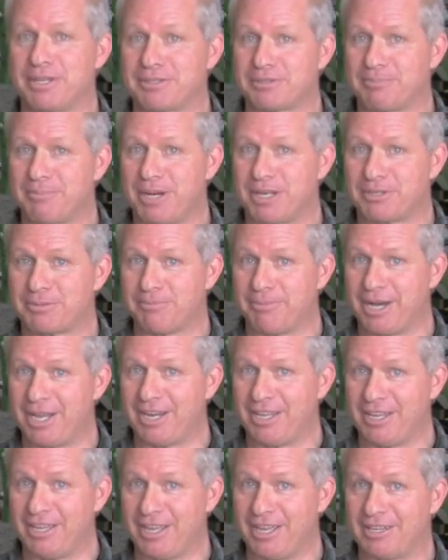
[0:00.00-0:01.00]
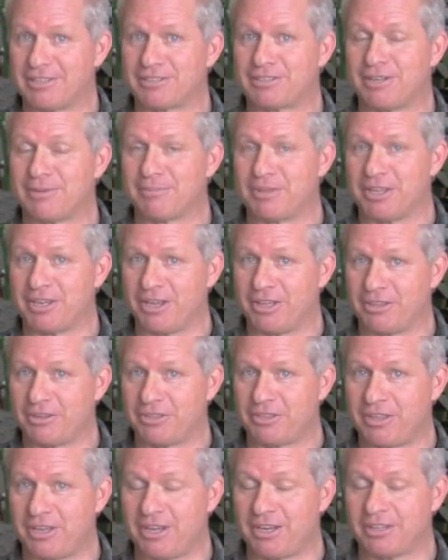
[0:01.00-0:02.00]
as much money as some of the other
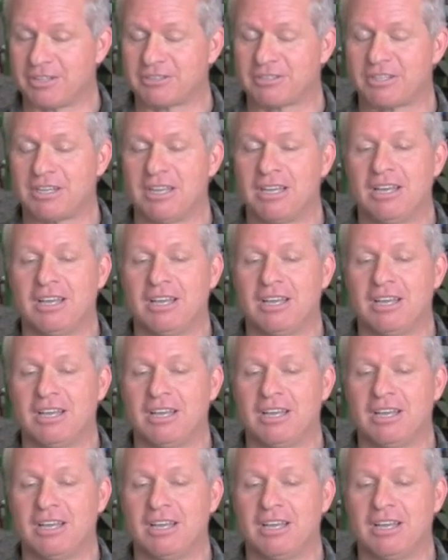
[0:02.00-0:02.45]
things.